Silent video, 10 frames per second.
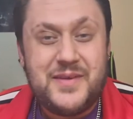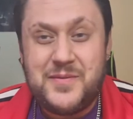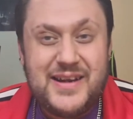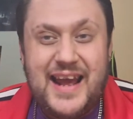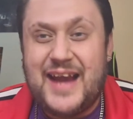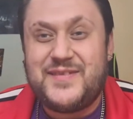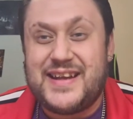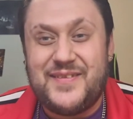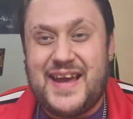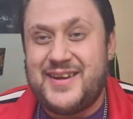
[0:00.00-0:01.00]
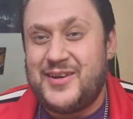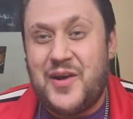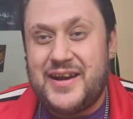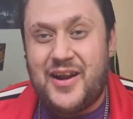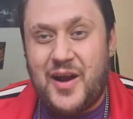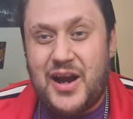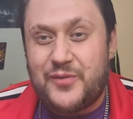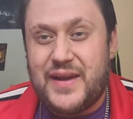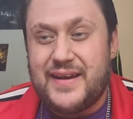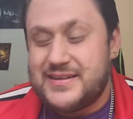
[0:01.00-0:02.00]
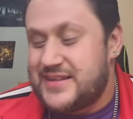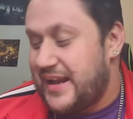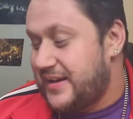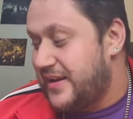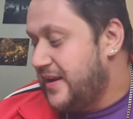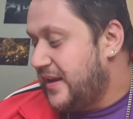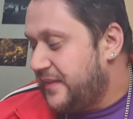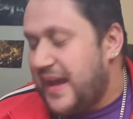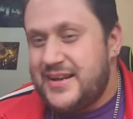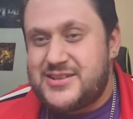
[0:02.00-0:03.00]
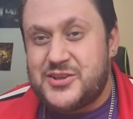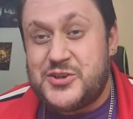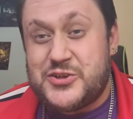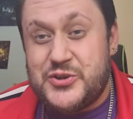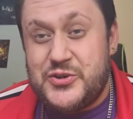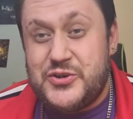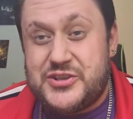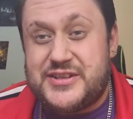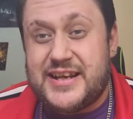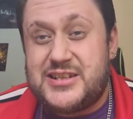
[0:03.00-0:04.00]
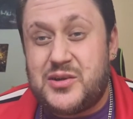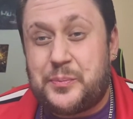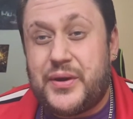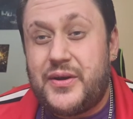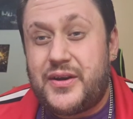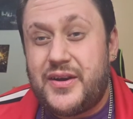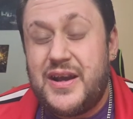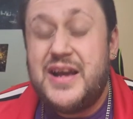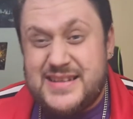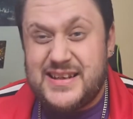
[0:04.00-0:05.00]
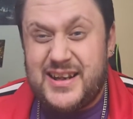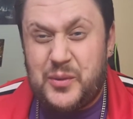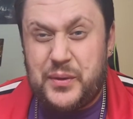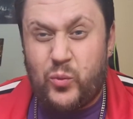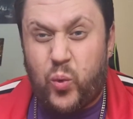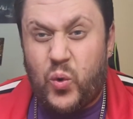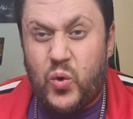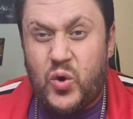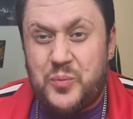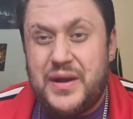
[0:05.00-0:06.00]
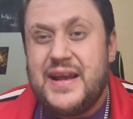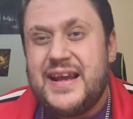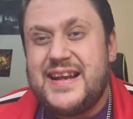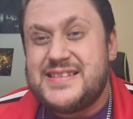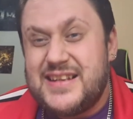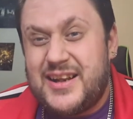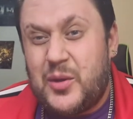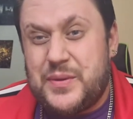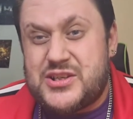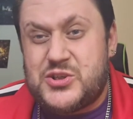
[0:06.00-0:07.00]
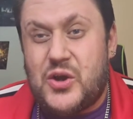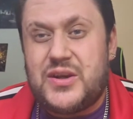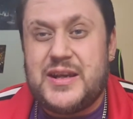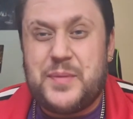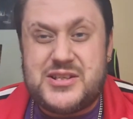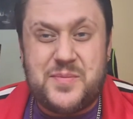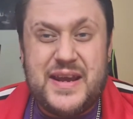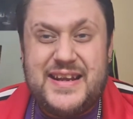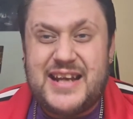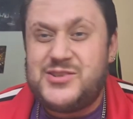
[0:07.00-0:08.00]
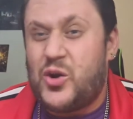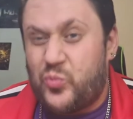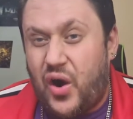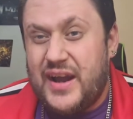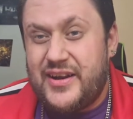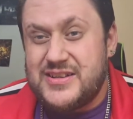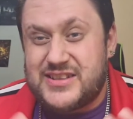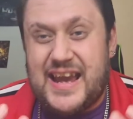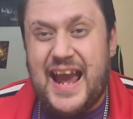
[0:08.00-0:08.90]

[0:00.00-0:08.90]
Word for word: I'm gonna have to give that a 9.5 out of 10. That is a huge, decent burger. It is a little bit warm. It is a little bit soggy, but to me, that's not Rhino's